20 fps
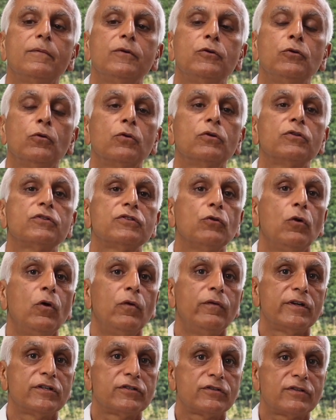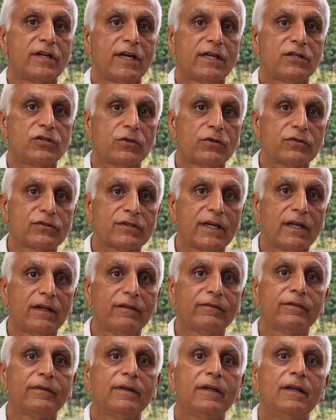Don't overstretch
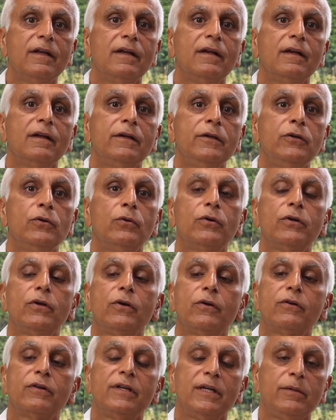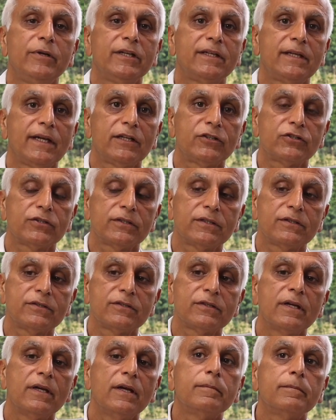yourself. Know your
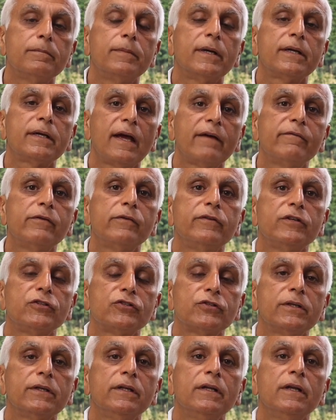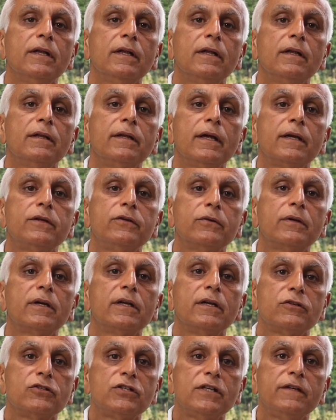limitations, but have a vision that you
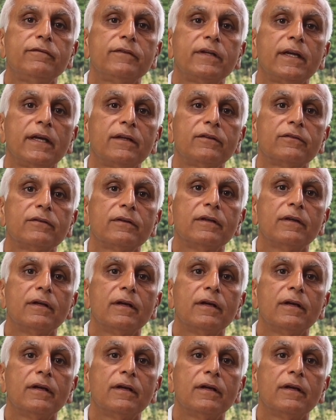can achieve things.